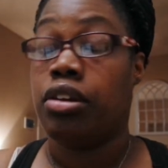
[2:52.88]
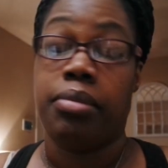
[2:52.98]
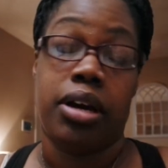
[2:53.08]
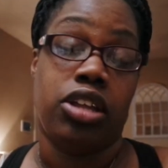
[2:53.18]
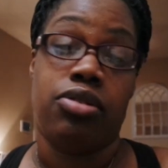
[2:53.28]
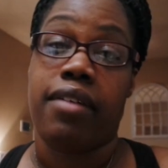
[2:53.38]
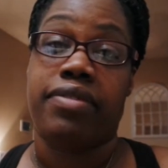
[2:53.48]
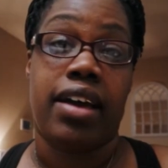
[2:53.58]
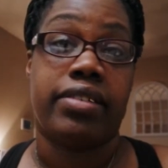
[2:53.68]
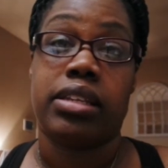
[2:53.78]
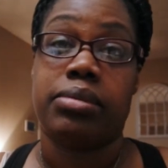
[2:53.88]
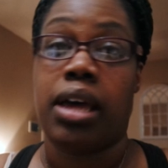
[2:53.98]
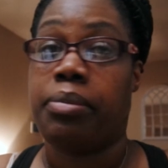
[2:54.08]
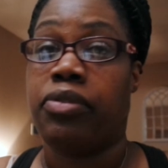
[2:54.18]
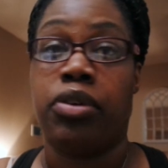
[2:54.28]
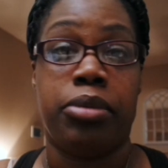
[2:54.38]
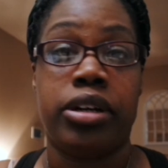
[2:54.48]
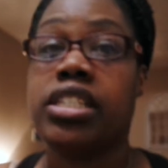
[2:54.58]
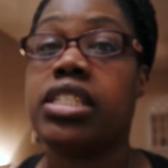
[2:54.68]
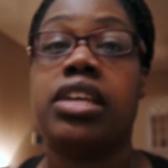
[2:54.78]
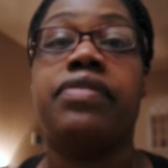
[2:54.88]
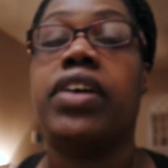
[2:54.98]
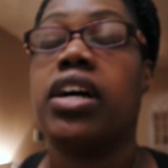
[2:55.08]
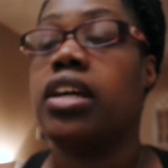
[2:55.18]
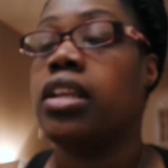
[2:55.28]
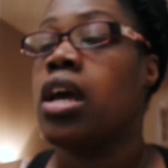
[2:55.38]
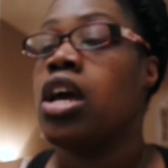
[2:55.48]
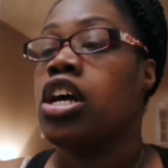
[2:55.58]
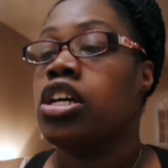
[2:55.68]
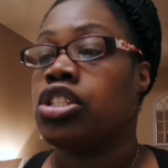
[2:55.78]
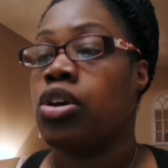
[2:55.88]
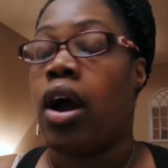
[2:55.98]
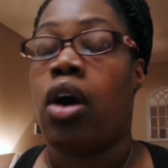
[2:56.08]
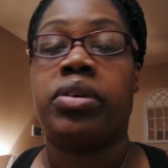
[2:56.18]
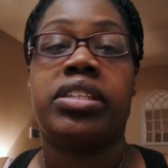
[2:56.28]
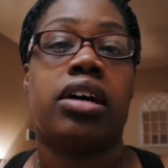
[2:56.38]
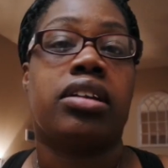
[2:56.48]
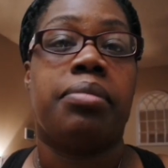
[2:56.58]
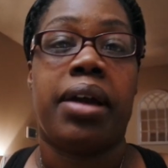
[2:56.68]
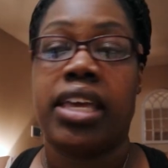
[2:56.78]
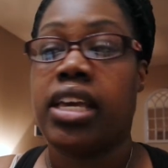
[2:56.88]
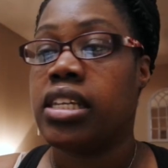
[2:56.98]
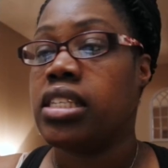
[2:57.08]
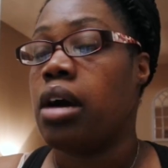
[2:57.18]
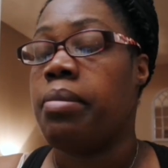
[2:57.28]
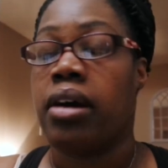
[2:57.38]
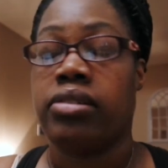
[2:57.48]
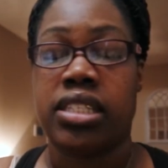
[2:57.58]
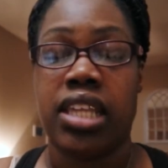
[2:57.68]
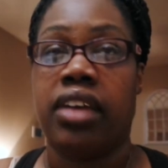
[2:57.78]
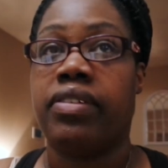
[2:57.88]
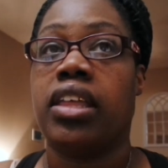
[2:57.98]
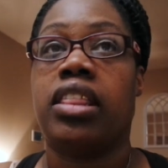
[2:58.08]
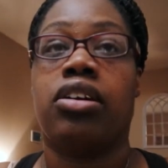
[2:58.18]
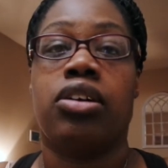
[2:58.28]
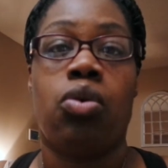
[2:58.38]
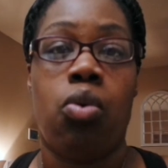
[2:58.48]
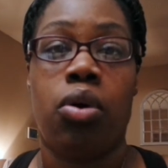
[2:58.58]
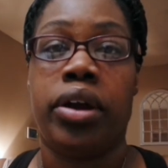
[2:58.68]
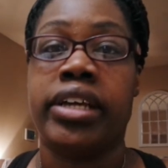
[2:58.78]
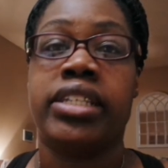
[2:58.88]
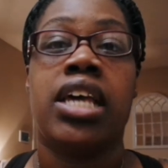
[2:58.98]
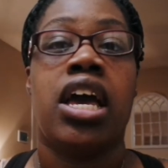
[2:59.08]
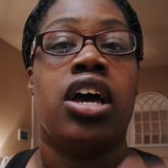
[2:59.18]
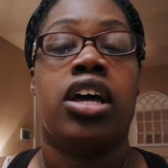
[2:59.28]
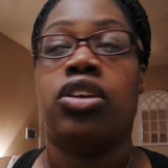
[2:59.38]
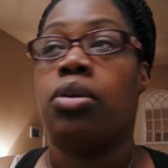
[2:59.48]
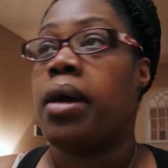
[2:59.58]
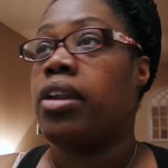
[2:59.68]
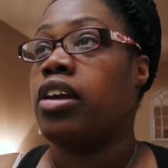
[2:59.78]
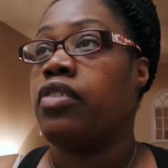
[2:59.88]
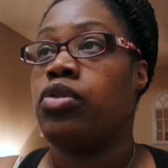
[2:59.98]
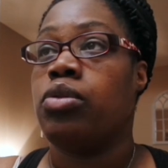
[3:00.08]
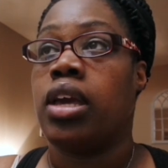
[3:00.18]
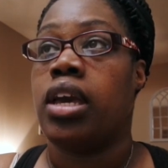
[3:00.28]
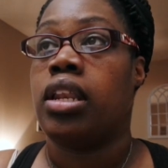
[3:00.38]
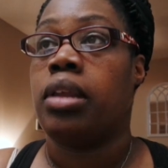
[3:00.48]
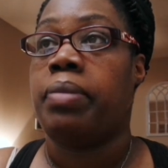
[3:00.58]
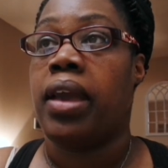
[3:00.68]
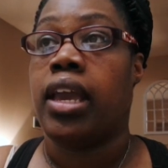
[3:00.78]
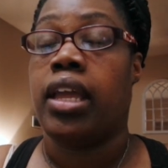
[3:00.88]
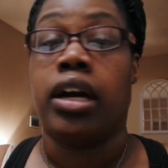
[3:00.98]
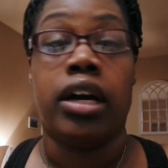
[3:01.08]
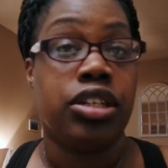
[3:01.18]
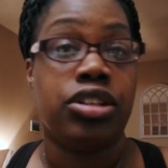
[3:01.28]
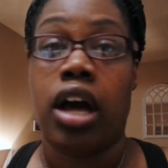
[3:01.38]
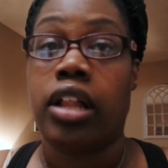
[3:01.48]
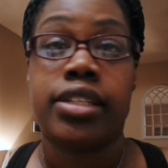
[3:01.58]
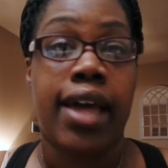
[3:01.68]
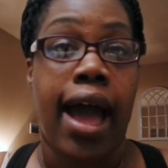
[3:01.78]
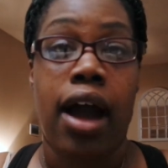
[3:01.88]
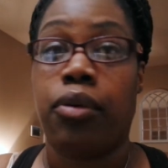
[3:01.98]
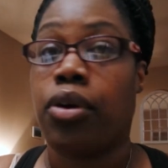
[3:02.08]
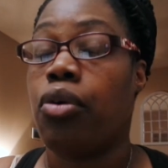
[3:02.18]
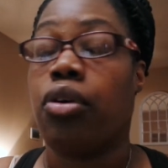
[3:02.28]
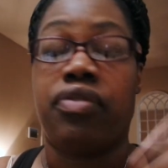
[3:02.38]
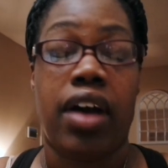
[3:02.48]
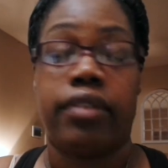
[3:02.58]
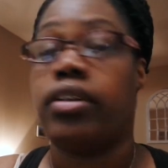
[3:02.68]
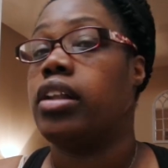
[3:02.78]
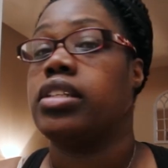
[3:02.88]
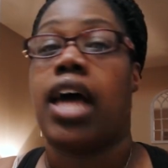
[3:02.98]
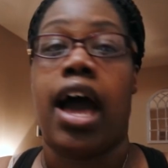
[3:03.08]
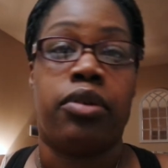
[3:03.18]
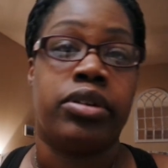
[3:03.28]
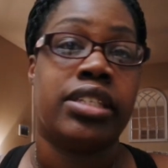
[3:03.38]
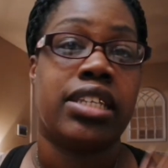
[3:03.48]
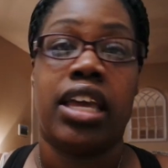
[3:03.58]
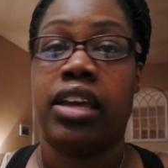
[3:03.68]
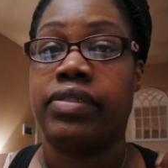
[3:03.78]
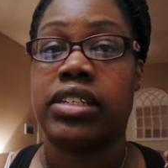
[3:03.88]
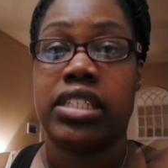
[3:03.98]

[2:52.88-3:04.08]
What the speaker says: your money. You have to have some type of emergency fund. So I always talk to my kids about saving their coins. Don't matter if you get paid $100 an hour or $5 an hour, save